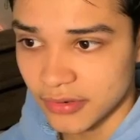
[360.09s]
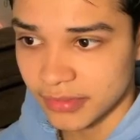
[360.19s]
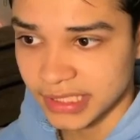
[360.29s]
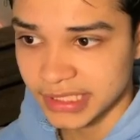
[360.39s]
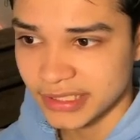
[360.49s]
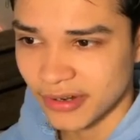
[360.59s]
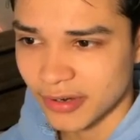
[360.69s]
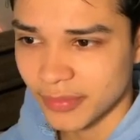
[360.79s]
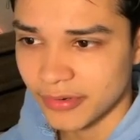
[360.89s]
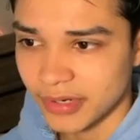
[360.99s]
we see
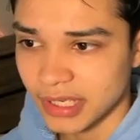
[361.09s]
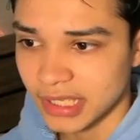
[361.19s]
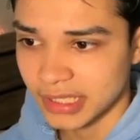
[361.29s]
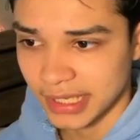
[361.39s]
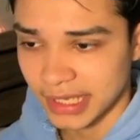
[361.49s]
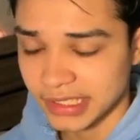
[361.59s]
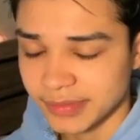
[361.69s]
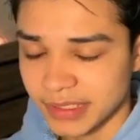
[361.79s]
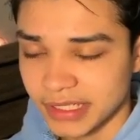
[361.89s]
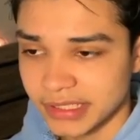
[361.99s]
dark mode class
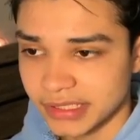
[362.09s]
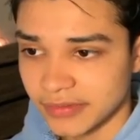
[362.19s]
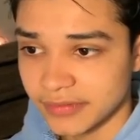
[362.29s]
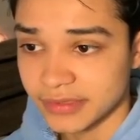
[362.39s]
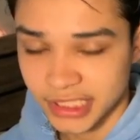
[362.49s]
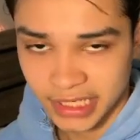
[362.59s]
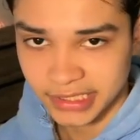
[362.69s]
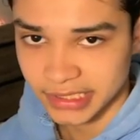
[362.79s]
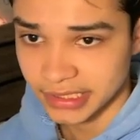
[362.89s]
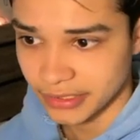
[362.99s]
because of
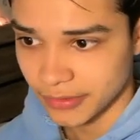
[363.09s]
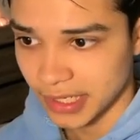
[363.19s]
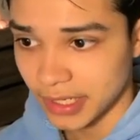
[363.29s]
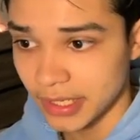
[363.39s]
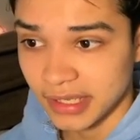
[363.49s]
Shadcn UI.